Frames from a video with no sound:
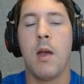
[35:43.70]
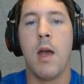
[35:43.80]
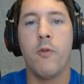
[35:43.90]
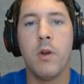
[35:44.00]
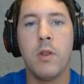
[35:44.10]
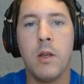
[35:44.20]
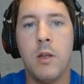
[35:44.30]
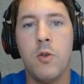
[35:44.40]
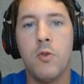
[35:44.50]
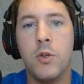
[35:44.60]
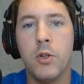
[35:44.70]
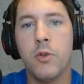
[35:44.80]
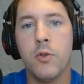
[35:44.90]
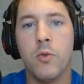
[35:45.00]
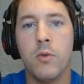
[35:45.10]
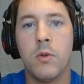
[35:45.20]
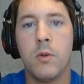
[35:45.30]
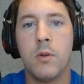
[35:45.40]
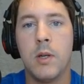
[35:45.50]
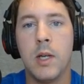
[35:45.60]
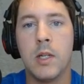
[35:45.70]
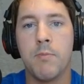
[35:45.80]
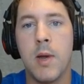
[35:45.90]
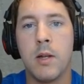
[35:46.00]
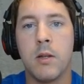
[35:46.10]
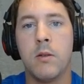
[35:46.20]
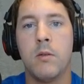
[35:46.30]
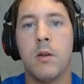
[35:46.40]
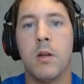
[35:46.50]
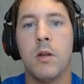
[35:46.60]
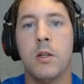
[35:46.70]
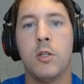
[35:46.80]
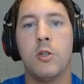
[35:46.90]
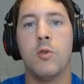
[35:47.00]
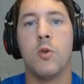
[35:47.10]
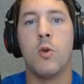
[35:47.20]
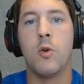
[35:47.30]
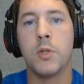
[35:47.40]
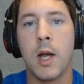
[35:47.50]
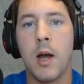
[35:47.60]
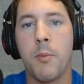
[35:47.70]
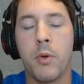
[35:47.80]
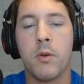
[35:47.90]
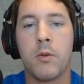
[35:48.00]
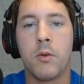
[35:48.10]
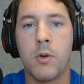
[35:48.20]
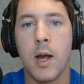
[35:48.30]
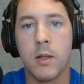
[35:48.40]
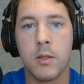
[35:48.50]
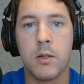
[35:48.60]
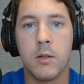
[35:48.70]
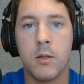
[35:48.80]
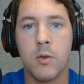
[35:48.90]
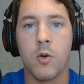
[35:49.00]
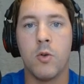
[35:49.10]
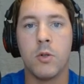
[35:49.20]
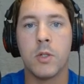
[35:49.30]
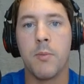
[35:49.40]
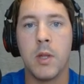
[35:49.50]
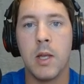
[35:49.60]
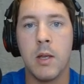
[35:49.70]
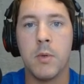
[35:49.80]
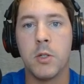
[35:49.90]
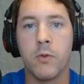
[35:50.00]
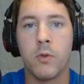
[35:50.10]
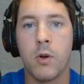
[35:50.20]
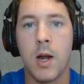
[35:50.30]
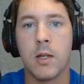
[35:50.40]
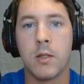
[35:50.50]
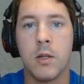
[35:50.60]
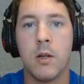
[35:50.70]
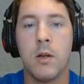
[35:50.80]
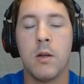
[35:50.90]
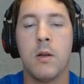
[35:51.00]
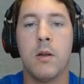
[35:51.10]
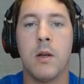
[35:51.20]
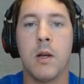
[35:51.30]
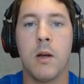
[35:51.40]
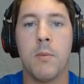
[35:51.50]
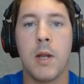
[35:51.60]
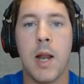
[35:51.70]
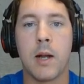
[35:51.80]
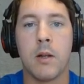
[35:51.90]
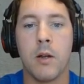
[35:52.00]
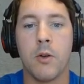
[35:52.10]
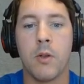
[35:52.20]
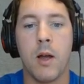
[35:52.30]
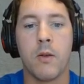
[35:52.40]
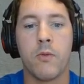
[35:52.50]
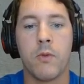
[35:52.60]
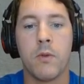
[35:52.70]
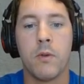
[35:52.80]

Everything you do is meant to hold up Christ, or hold up the image of Christ enacted in your life.